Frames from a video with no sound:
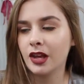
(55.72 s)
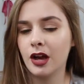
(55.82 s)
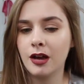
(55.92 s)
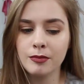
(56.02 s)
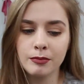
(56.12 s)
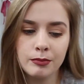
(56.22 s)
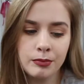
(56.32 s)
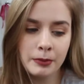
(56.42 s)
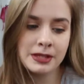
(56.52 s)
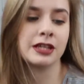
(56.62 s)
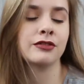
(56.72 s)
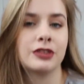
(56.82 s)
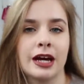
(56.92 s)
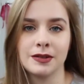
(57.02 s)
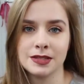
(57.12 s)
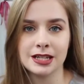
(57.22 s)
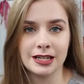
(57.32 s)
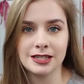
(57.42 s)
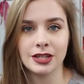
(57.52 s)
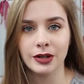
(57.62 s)
I'm by myself in the house today,
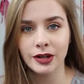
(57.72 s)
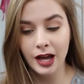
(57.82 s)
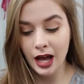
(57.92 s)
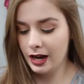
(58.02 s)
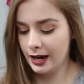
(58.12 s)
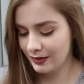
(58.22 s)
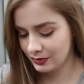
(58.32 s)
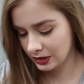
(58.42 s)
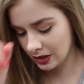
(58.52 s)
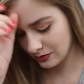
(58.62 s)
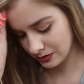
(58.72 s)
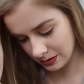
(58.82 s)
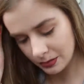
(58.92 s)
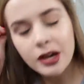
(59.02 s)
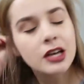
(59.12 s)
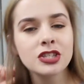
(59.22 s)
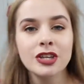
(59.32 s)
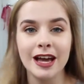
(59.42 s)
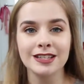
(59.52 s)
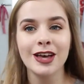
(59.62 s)
so I have to look after them. So
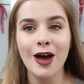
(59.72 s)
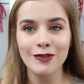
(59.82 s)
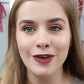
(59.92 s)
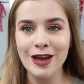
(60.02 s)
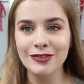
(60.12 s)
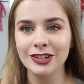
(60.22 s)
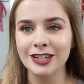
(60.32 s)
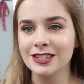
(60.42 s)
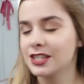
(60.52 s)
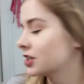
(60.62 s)
yes, favourites.